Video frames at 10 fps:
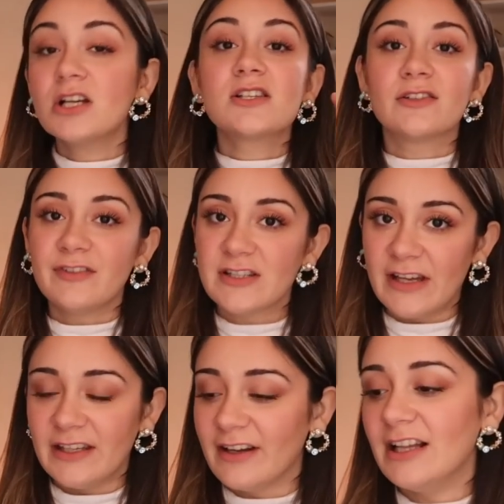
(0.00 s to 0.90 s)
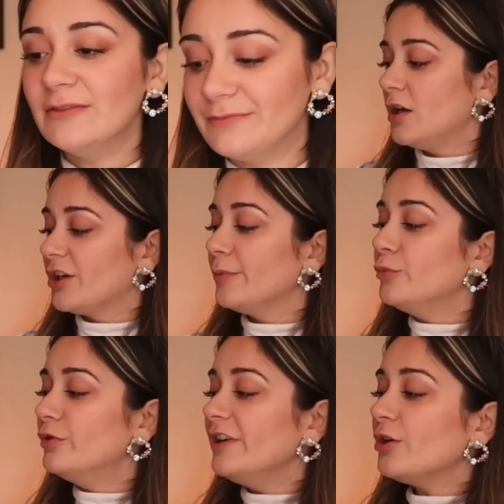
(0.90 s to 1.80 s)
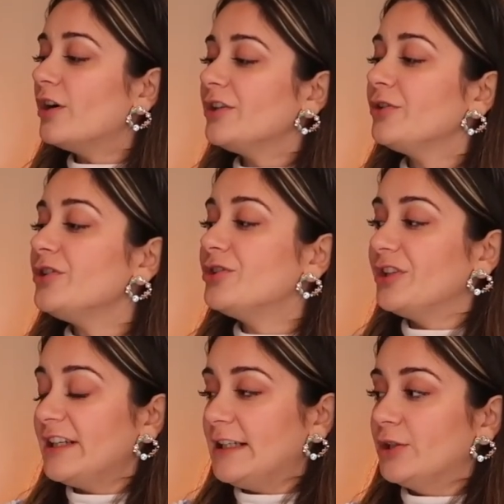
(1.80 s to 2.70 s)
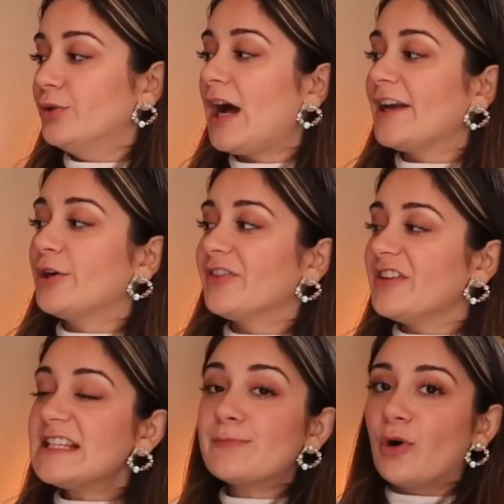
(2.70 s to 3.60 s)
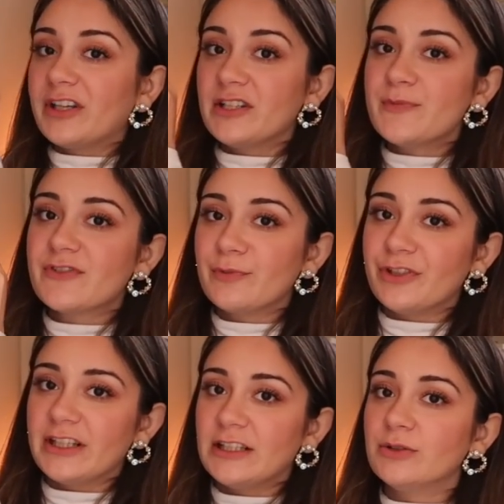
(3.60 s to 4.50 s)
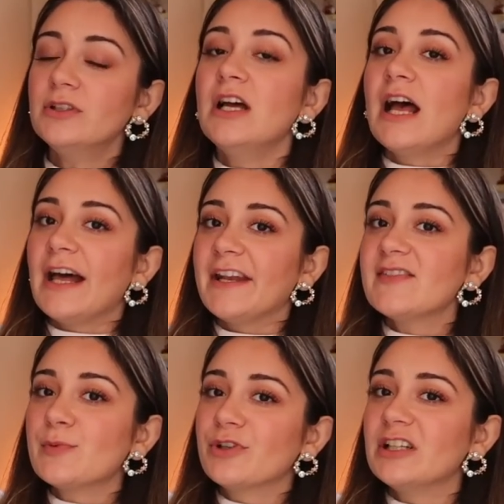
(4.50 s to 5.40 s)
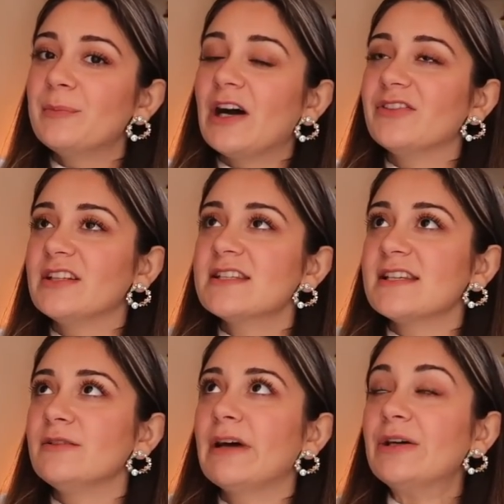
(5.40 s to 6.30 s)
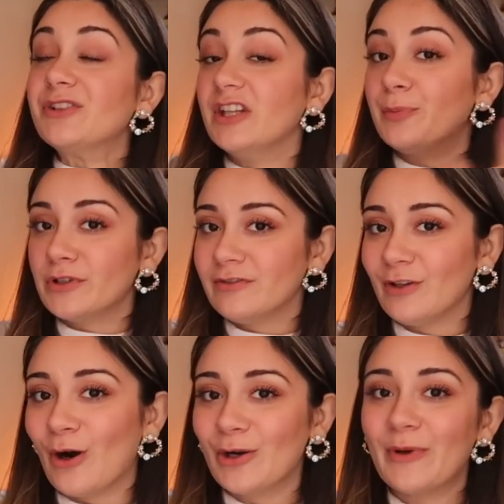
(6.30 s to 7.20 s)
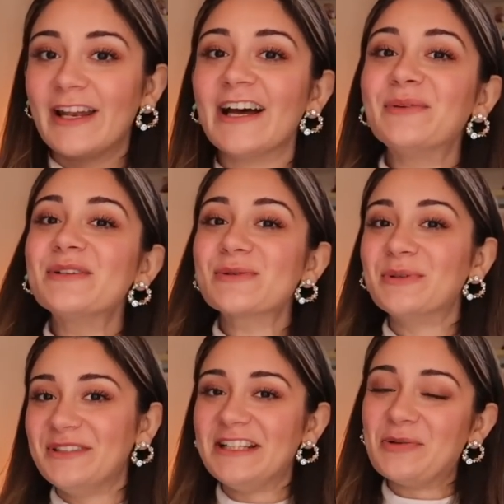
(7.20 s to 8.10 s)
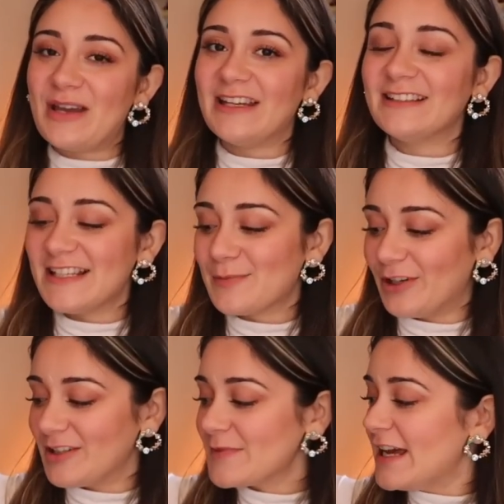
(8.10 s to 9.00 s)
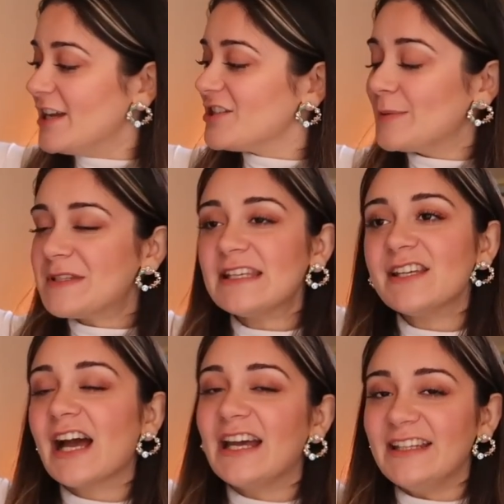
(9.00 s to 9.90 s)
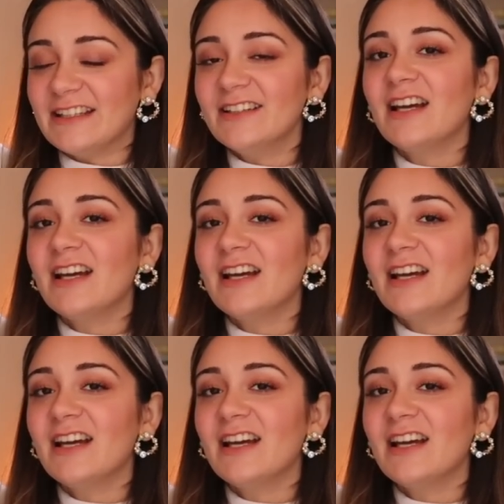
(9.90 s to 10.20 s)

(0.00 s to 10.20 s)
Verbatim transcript: so fits very well. Okay, moving on to Uniqlo. I got these bottoms from Uniqlo and I've spoken about this in my Udaipur vlog where I was only wearing these bottoms. Jab I ye